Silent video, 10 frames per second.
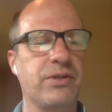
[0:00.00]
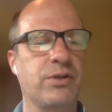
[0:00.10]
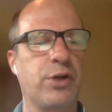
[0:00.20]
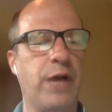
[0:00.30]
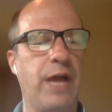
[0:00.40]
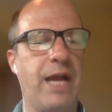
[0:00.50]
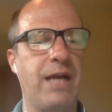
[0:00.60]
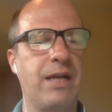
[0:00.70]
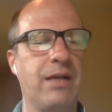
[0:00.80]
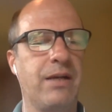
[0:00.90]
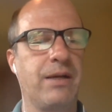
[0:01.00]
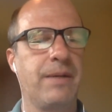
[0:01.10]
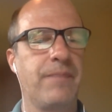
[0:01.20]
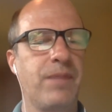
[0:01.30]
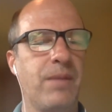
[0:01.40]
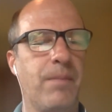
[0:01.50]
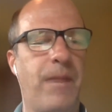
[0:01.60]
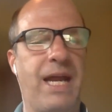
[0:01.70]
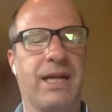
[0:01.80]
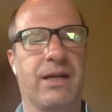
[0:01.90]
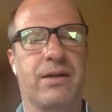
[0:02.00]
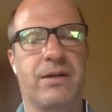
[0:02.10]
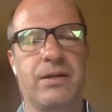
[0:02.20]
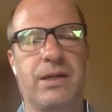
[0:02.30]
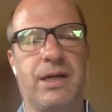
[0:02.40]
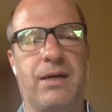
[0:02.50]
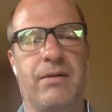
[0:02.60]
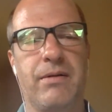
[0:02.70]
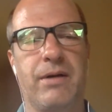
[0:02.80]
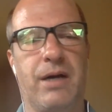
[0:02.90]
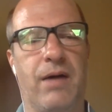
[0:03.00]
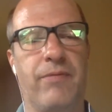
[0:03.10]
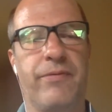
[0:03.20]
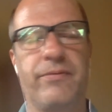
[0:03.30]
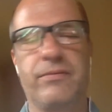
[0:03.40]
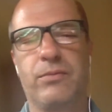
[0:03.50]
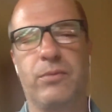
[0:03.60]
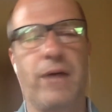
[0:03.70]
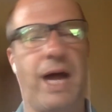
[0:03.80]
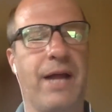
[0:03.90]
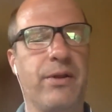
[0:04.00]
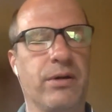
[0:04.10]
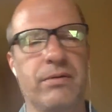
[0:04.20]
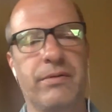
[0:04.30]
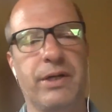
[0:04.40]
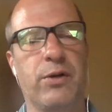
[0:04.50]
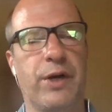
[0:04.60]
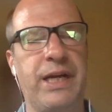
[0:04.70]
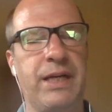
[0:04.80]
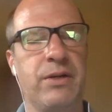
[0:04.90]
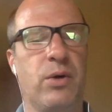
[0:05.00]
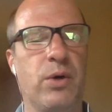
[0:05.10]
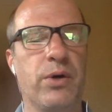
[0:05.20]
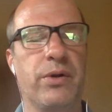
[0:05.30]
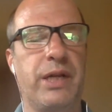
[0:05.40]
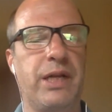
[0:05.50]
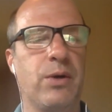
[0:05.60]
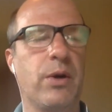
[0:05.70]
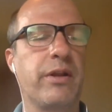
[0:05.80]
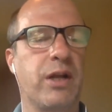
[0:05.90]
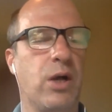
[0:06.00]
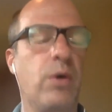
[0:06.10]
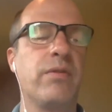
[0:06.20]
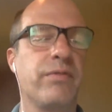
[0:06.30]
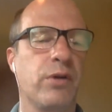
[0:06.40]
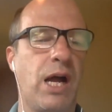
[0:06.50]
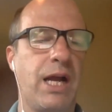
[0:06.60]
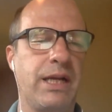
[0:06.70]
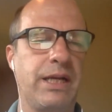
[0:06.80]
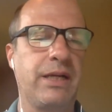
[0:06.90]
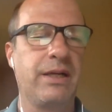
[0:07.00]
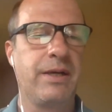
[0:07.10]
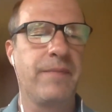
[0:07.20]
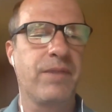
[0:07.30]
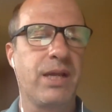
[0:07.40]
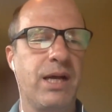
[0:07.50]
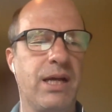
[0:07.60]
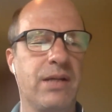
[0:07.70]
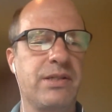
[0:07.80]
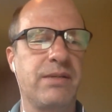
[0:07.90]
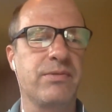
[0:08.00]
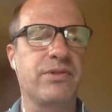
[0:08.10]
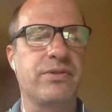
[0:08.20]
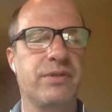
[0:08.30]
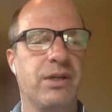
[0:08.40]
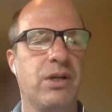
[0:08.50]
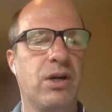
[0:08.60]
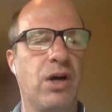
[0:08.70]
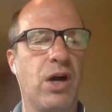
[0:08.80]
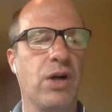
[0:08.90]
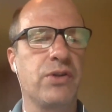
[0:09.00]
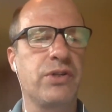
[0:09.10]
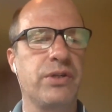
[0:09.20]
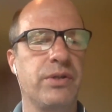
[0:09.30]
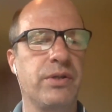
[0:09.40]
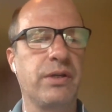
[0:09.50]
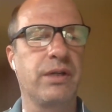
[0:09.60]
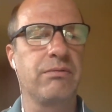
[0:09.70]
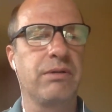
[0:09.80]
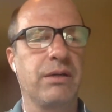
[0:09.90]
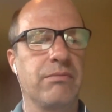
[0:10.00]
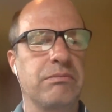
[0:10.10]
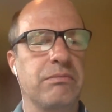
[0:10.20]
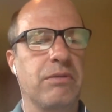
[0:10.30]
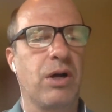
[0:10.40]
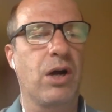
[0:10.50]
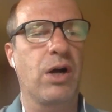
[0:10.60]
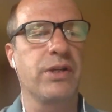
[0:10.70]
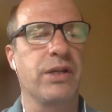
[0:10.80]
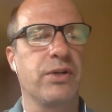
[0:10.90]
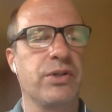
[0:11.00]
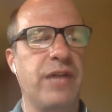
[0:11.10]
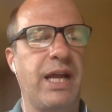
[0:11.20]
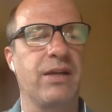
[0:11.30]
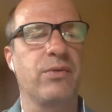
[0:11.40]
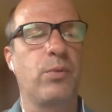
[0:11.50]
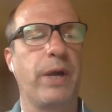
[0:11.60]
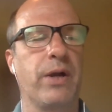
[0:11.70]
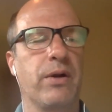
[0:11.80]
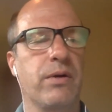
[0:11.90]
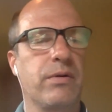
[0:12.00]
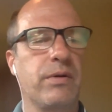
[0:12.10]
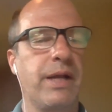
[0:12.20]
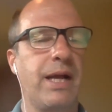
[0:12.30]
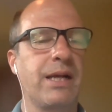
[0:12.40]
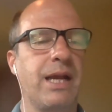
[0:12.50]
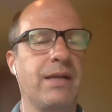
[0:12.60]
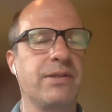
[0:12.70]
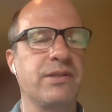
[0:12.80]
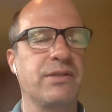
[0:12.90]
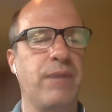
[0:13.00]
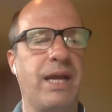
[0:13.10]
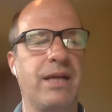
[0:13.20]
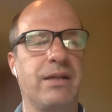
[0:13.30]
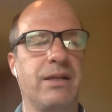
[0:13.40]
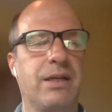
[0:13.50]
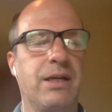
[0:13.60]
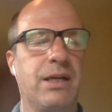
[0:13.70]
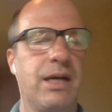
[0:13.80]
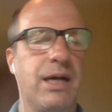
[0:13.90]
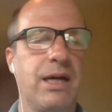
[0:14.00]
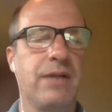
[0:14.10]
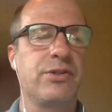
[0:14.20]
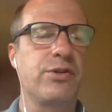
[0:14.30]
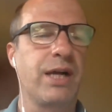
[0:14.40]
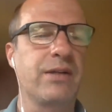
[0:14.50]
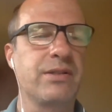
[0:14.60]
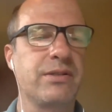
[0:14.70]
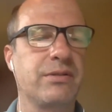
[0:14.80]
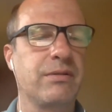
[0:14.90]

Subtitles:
created bank of either the green or the North Dakota variety seems hard to understand where that case is made. Strikes